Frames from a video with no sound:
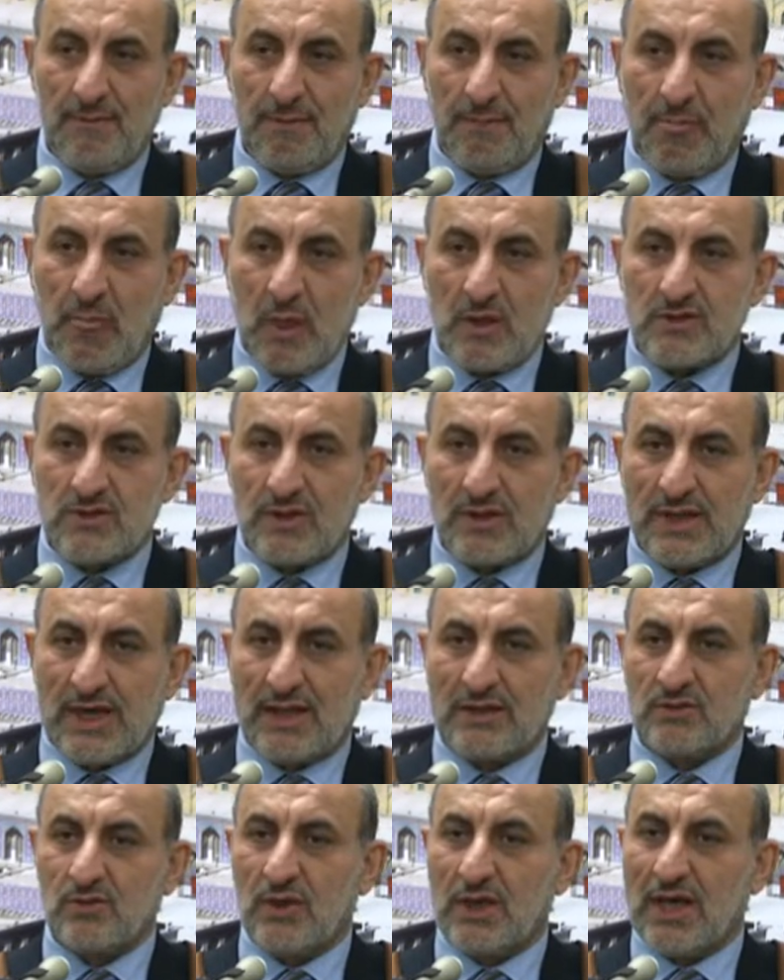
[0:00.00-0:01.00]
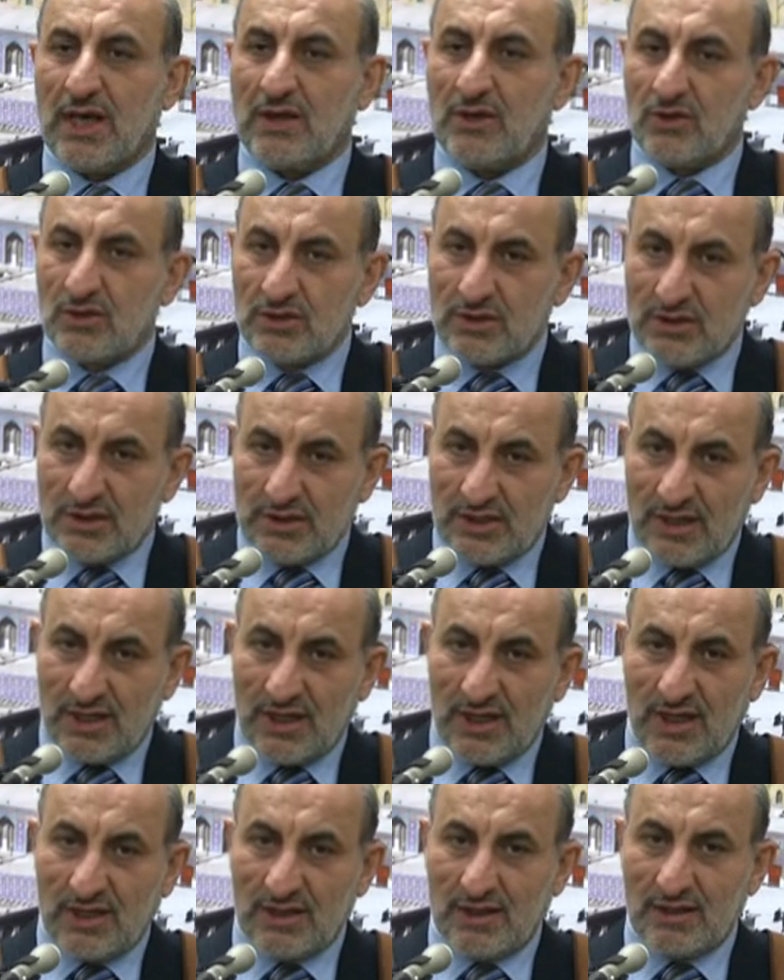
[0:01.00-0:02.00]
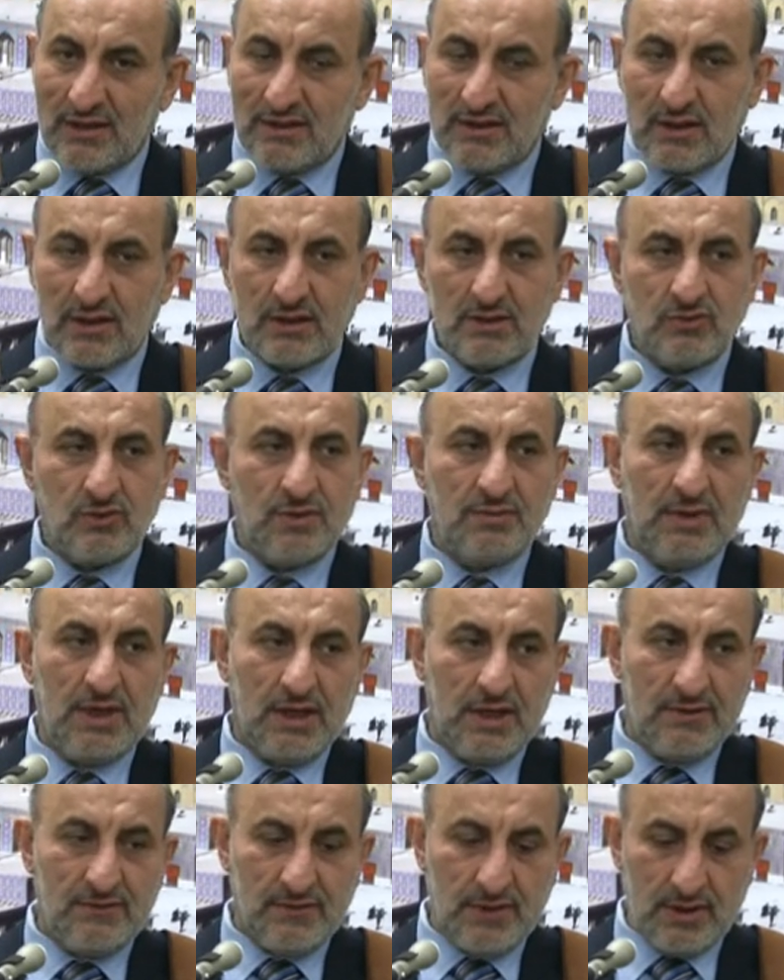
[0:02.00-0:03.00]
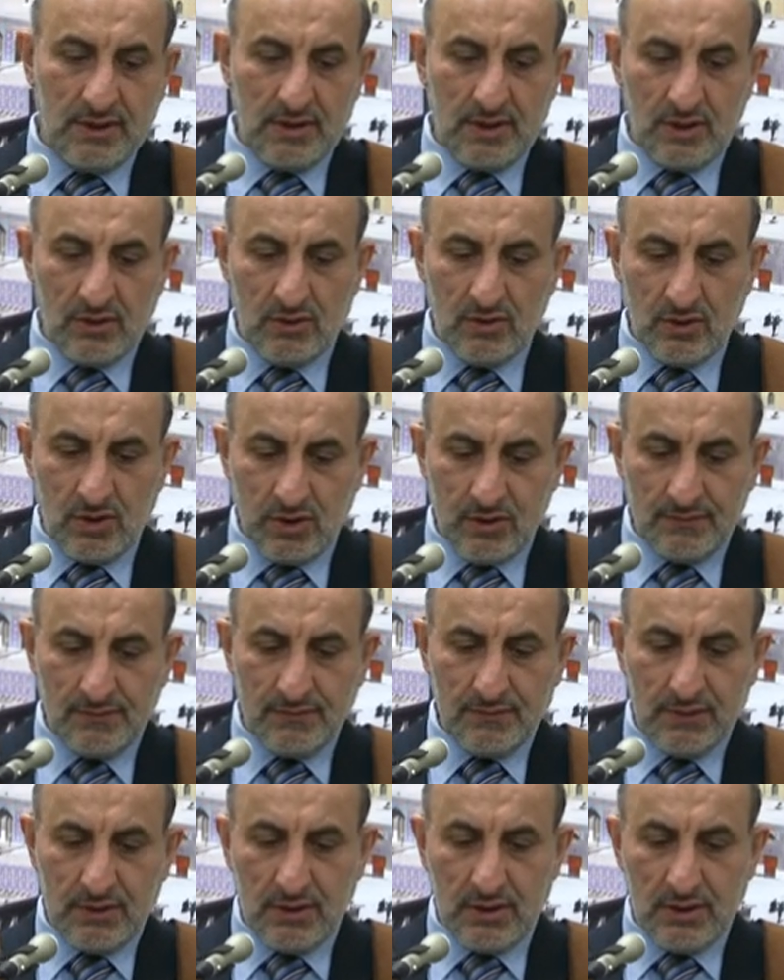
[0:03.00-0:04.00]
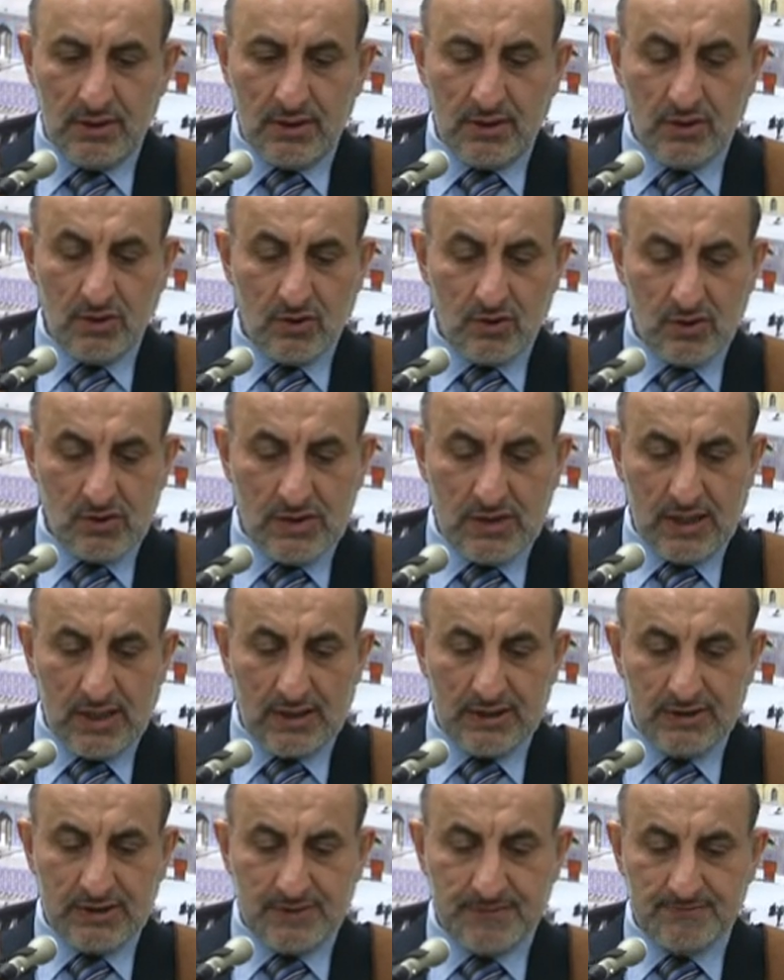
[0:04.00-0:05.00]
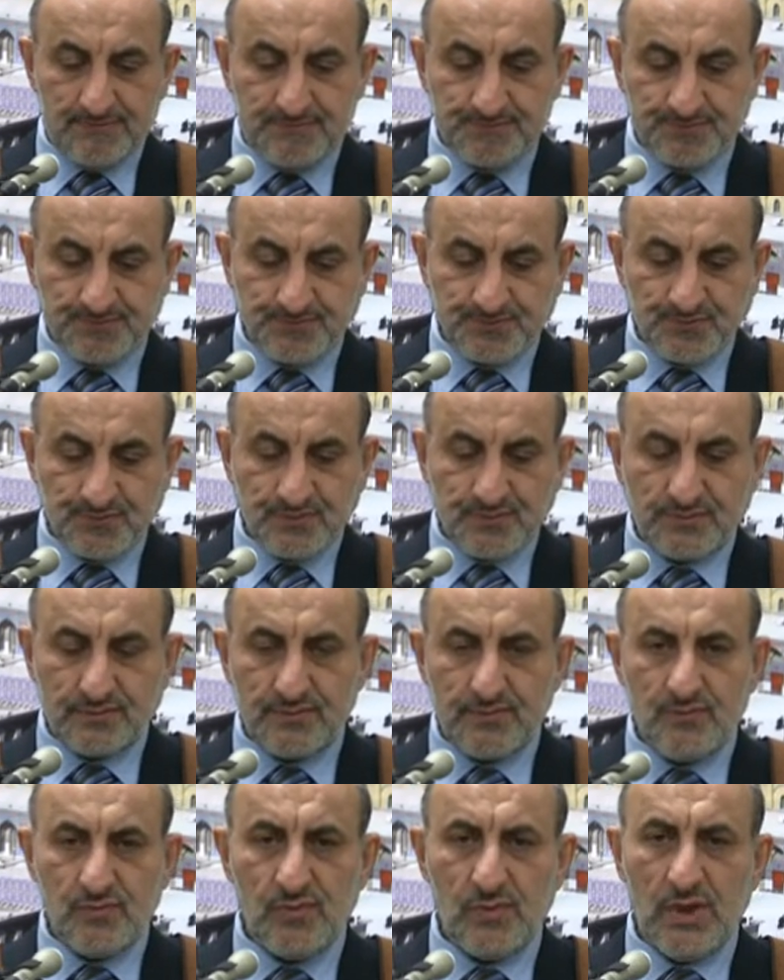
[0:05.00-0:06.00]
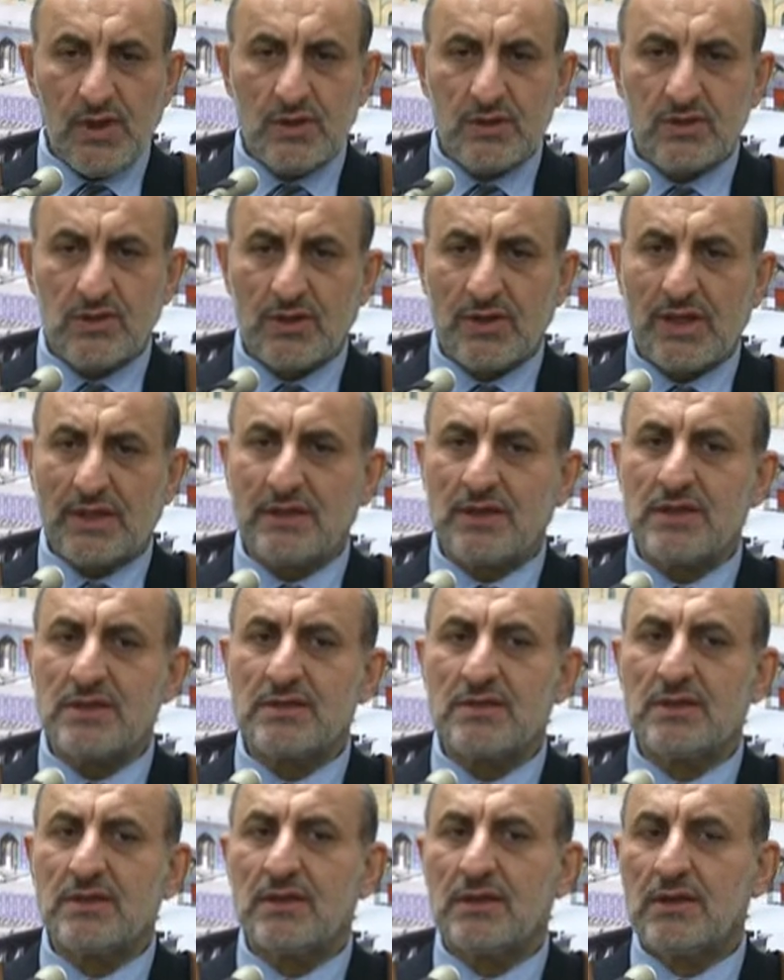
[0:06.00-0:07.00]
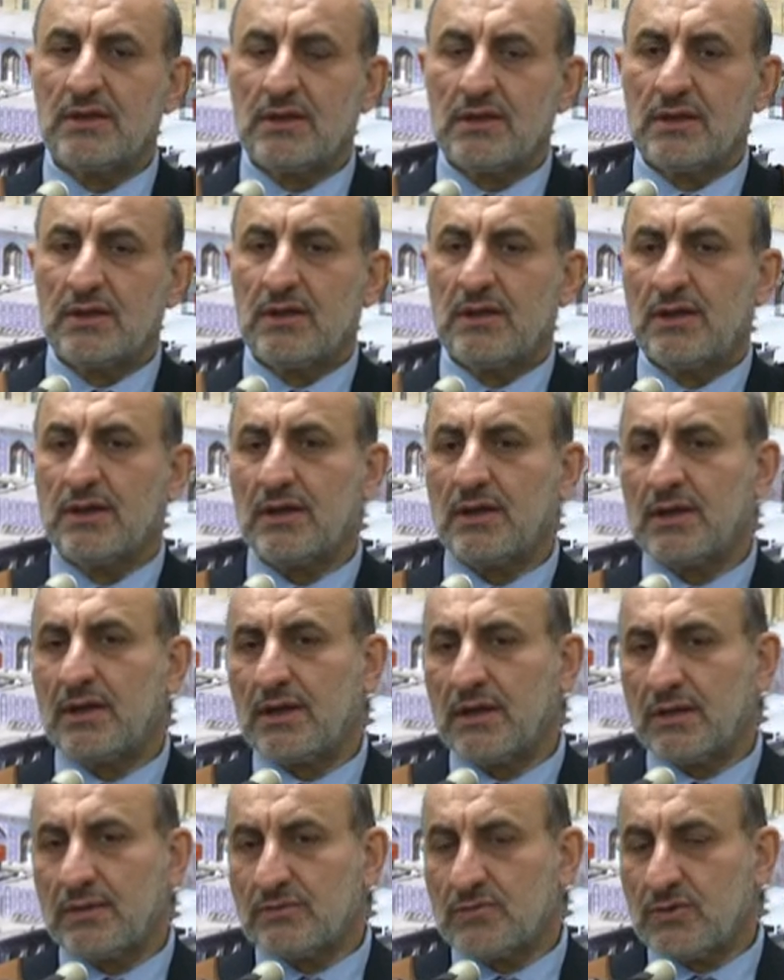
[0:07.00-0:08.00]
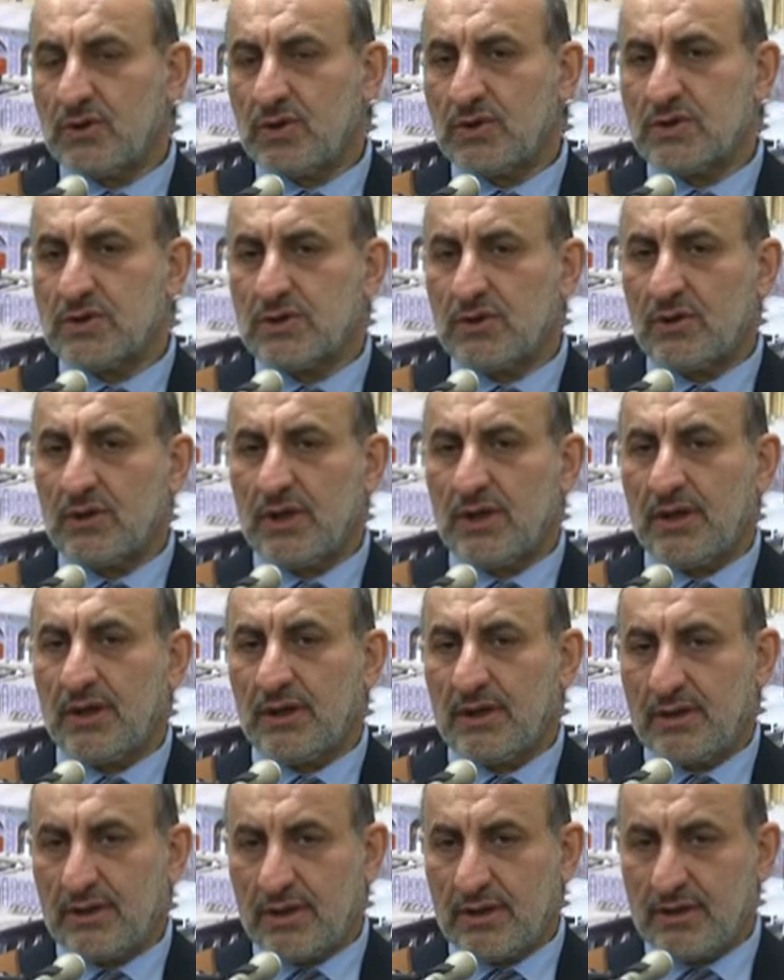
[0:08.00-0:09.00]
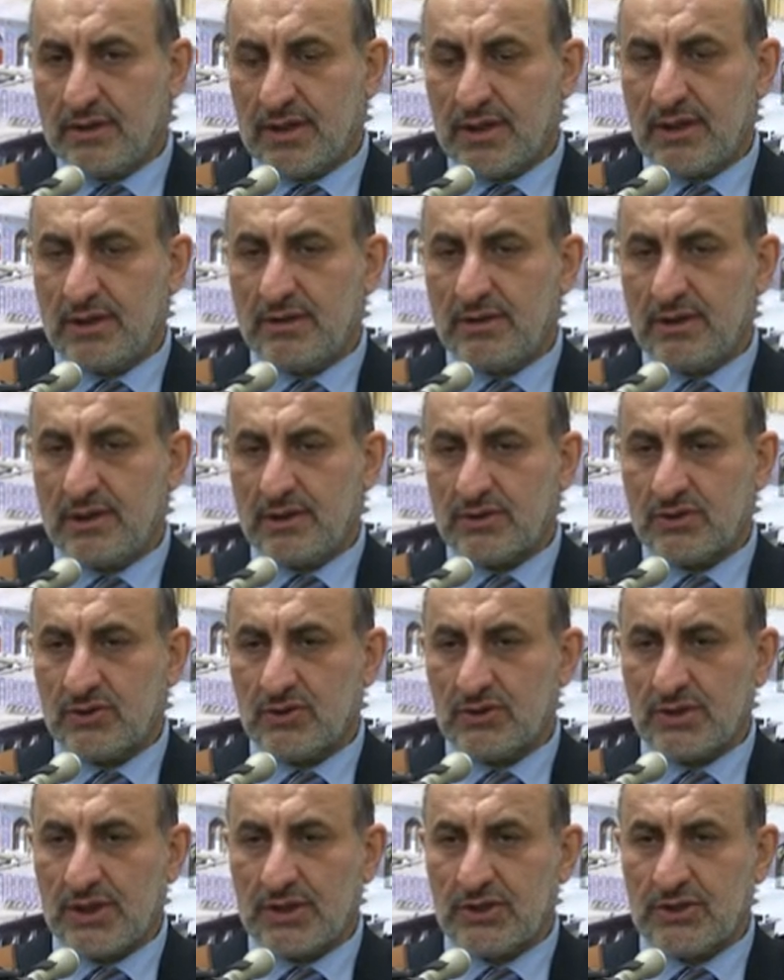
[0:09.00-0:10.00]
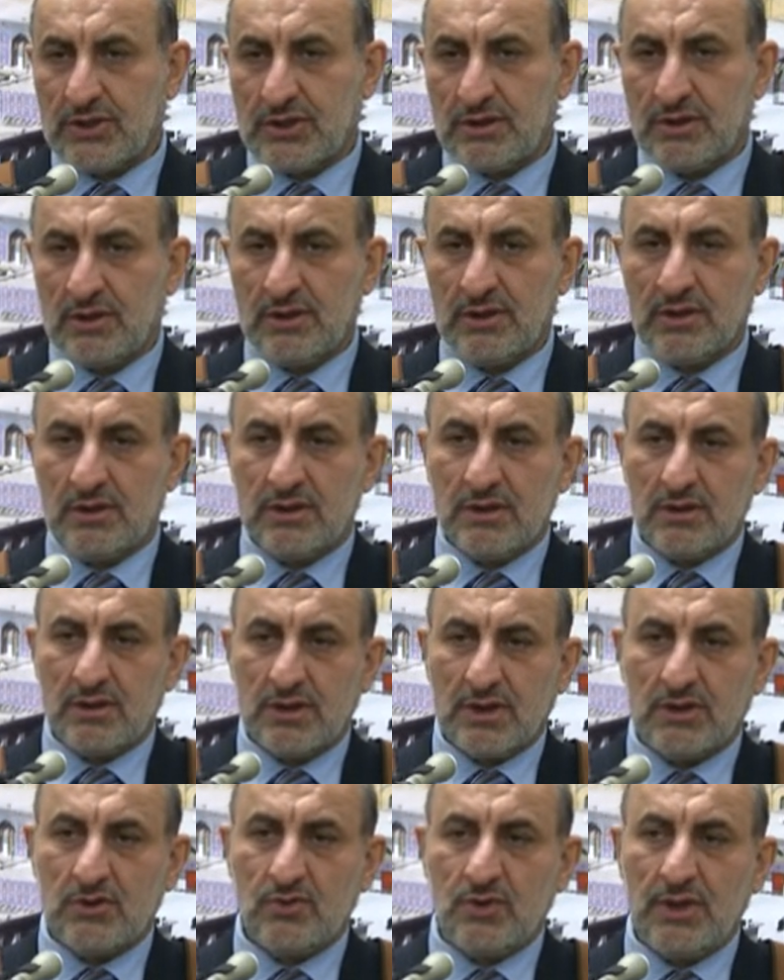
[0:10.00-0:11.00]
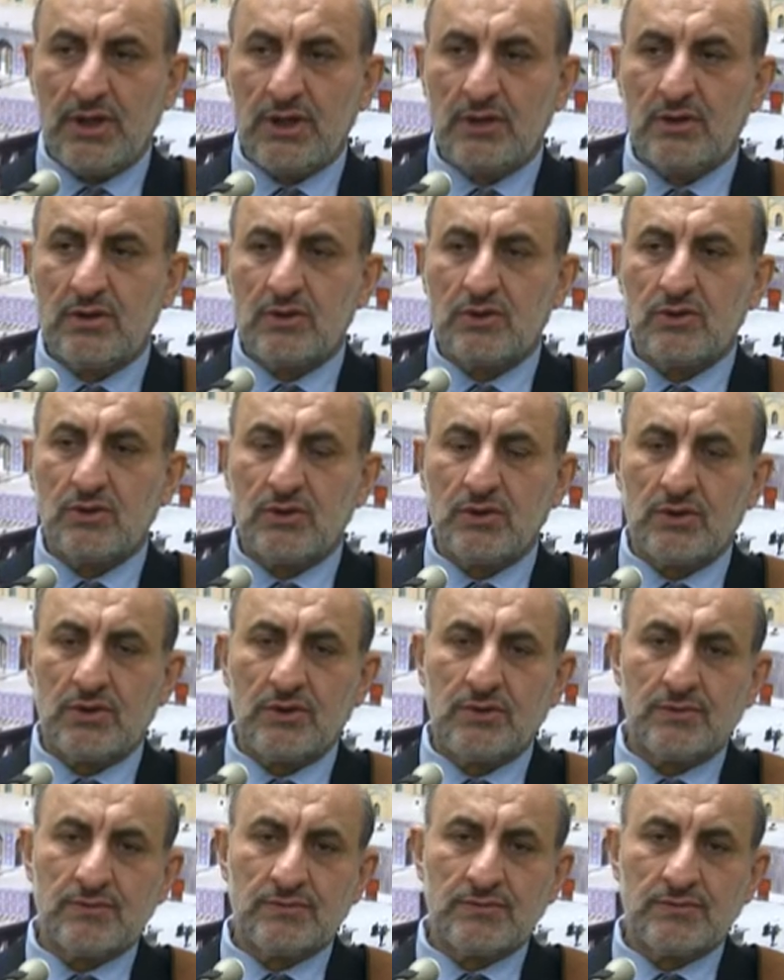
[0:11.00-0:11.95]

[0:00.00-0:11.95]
So that we cannot deny it, and we believe in the law of causality. So that is also the third introduction that we need to know.